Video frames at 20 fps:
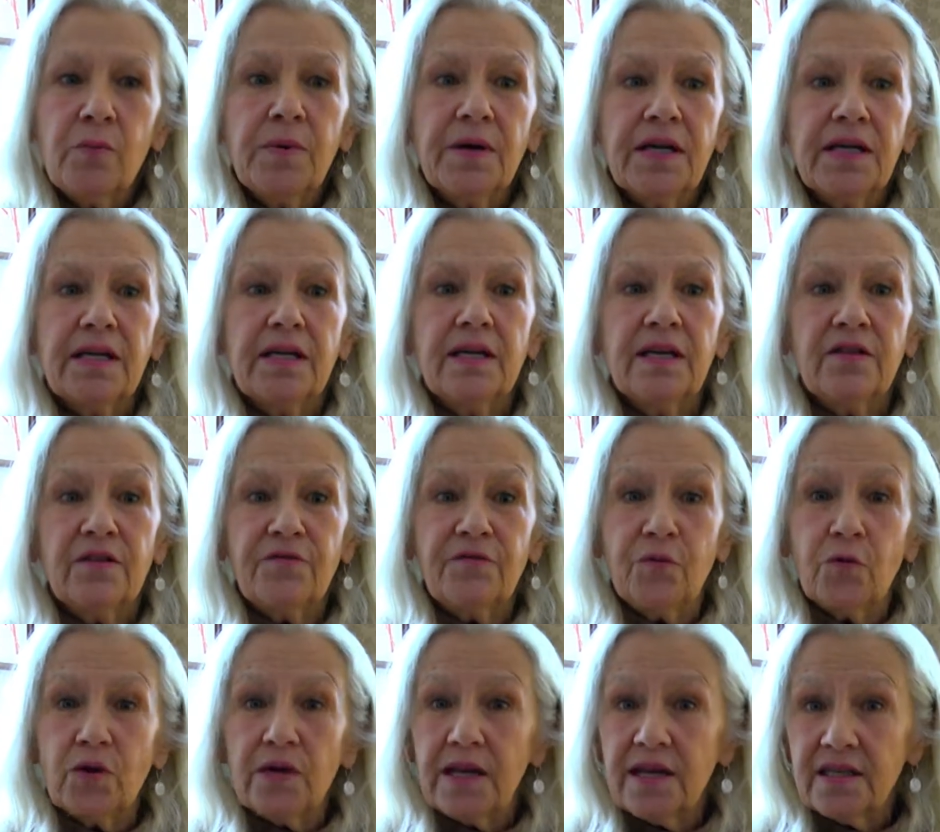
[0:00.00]
but in the
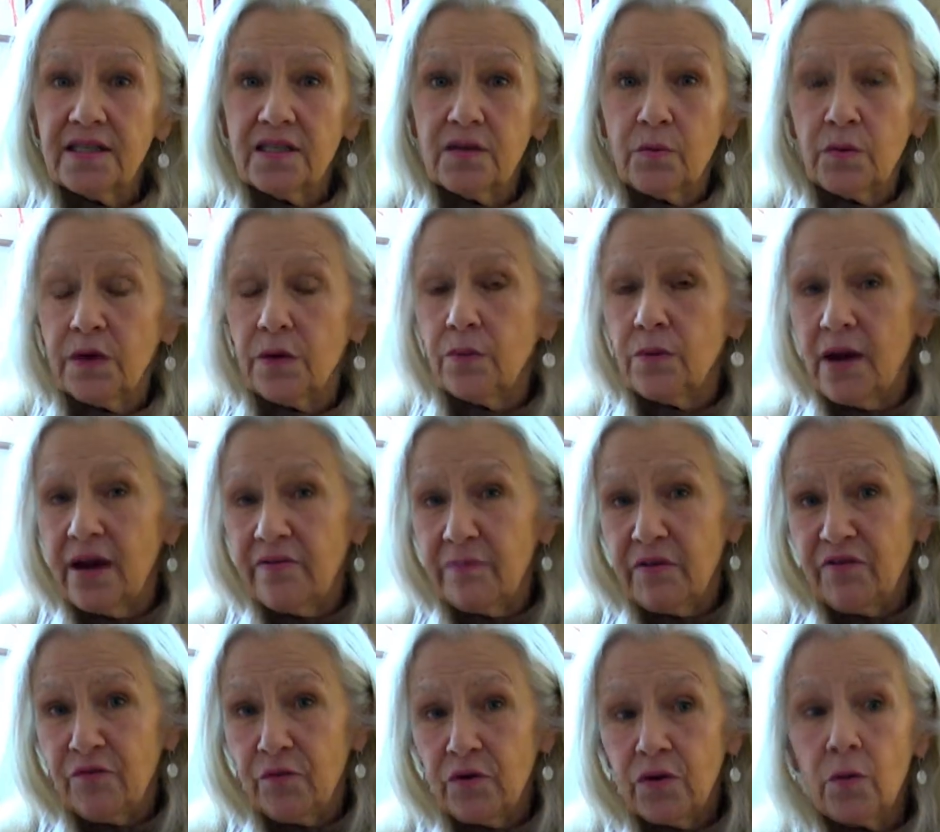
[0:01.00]
4 days that we arrived
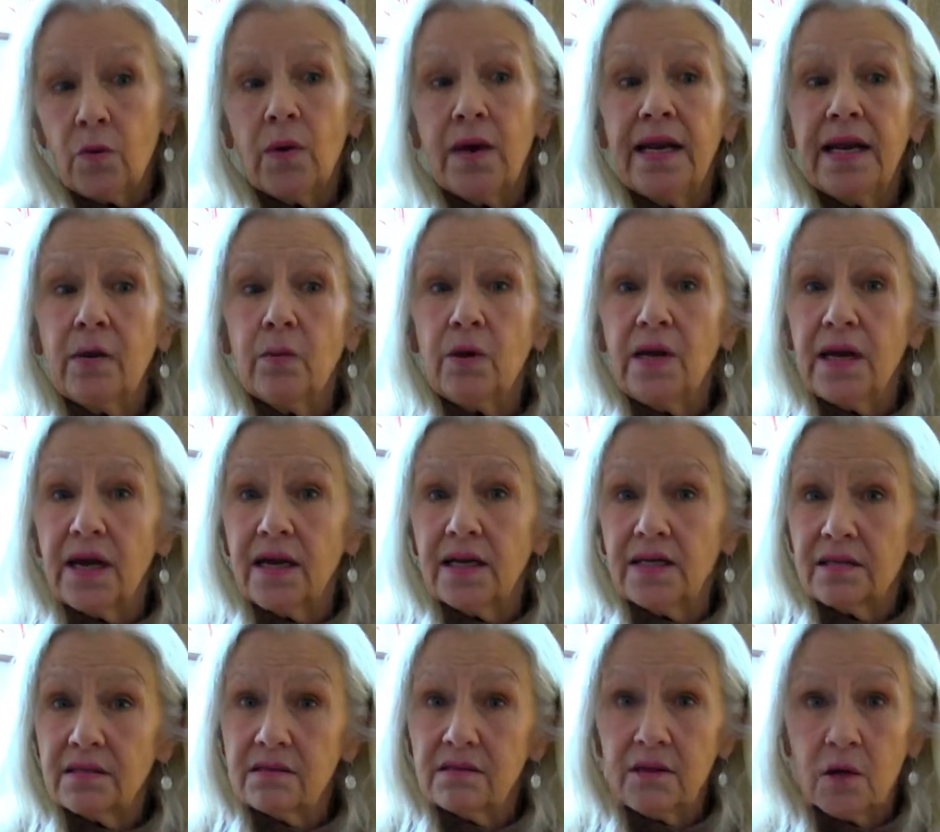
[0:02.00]
before the wedding, we
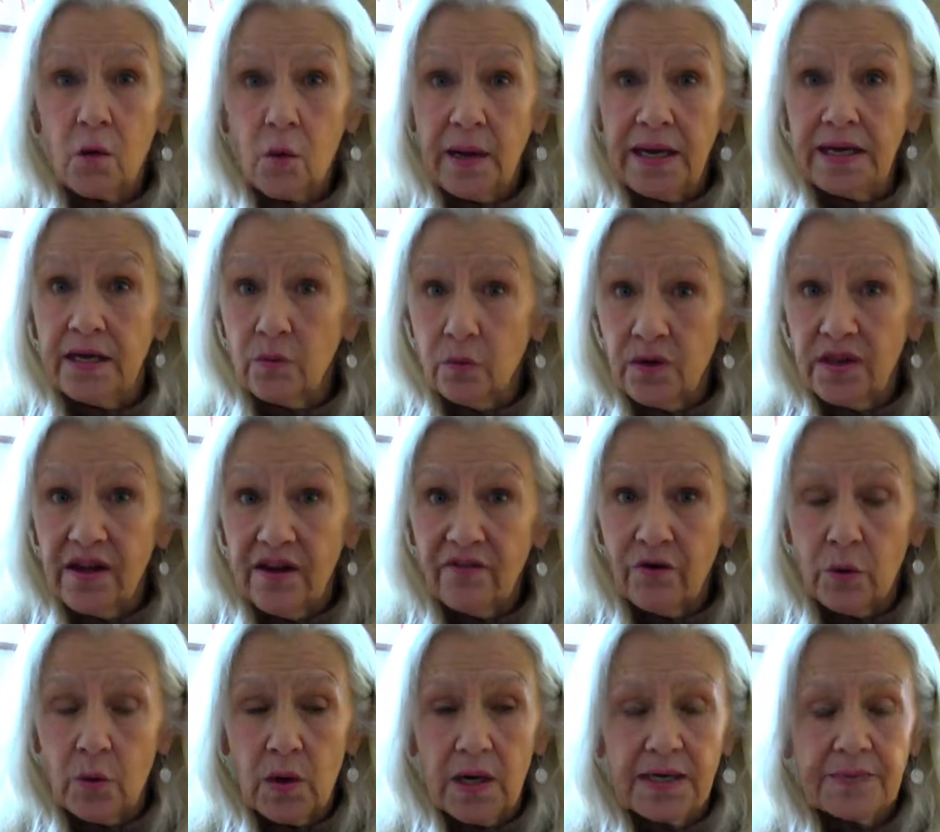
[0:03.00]
got acquainted with
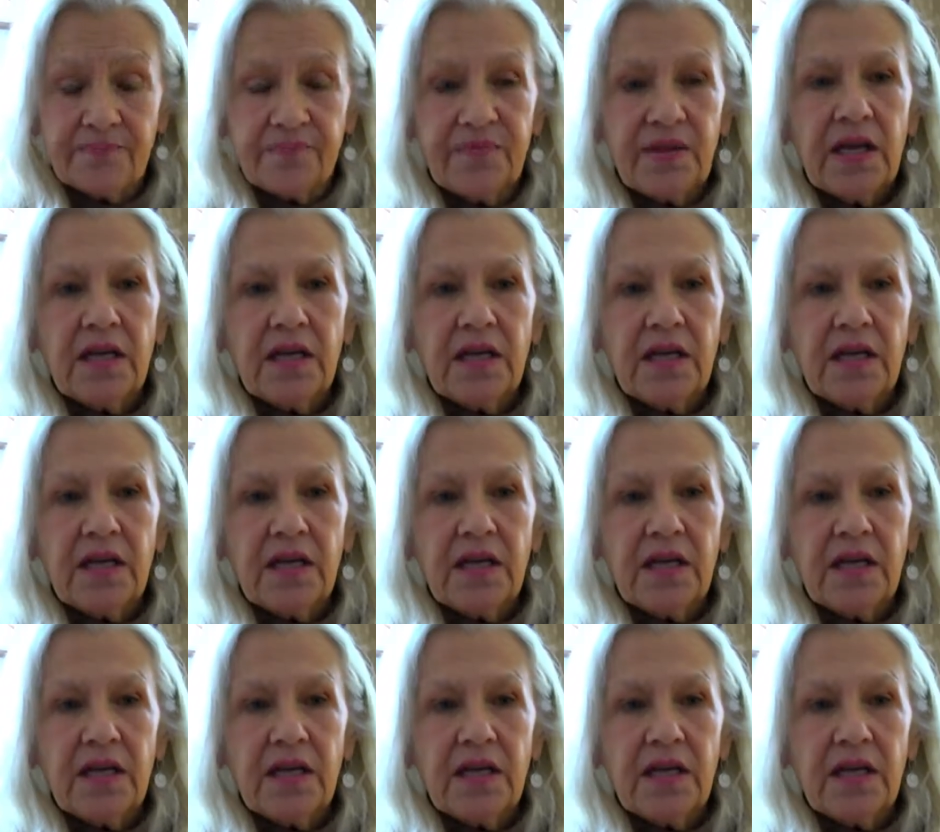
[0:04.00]
everyone.